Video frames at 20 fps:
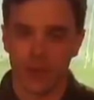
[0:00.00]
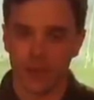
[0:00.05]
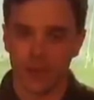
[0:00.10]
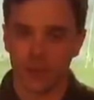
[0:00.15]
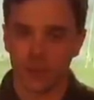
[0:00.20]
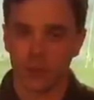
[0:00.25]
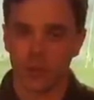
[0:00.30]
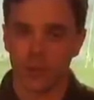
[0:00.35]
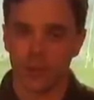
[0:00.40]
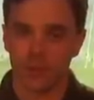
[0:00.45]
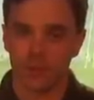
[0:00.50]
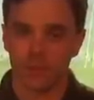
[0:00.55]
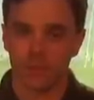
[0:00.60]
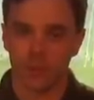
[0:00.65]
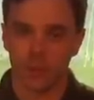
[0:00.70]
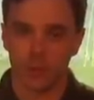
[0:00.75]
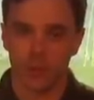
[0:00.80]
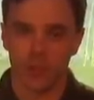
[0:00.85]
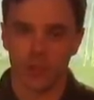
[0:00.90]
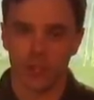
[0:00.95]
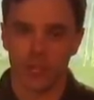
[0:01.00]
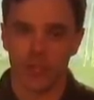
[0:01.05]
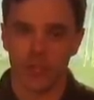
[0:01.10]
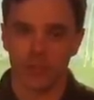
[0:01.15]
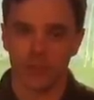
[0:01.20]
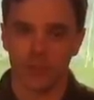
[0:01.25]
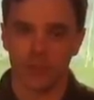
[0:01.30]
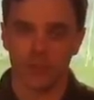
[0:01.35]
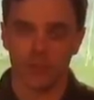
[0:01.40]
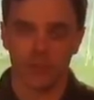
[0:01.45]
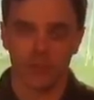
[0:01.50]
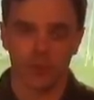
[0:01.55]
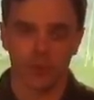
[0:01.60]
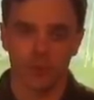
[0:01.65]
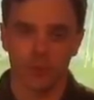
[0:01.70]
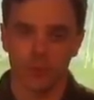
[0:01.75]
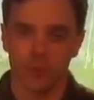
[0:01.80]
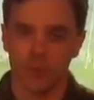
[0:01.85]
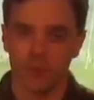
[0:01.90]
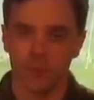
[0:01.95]
swing change, a
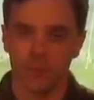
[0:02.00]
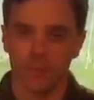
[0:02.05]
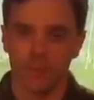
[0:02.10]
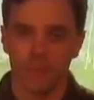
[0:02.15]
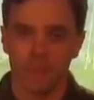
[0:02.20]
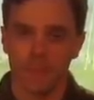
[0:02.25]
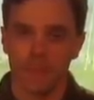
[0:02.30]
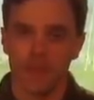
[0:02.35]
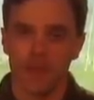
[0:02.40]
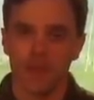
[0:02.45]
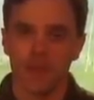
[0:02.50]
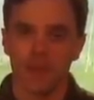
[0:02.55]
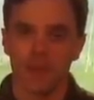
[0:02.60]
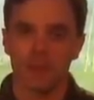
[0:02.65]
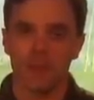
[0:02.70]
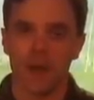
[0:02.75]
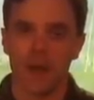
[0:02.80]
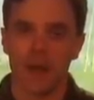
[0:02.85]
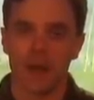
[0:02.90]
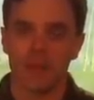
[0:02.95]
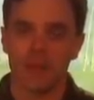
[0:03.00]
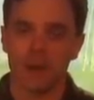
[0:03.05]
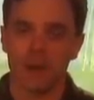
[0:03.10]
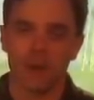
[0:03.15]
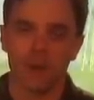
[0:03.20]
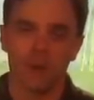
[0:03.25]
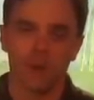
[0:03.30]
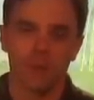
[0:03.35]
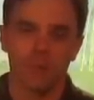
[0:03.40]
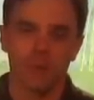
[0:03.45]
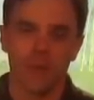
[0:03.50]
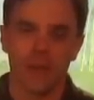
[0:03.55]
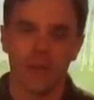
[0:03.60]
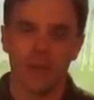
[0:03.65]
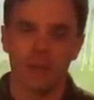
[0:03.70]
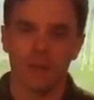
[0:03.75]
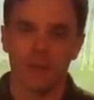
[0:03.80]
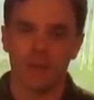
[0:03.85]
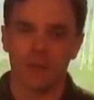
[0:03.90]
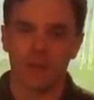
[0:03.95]
certain move, your body probably wouldn't pick it
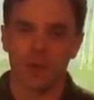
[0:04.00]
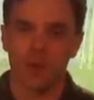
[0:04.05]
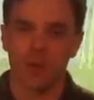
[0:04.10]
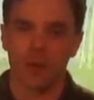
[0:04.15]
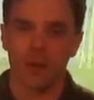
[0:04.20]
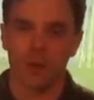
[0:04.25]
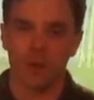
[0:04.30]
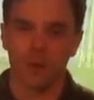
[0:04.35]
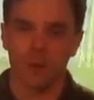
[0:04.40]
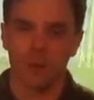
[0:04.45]
up as quick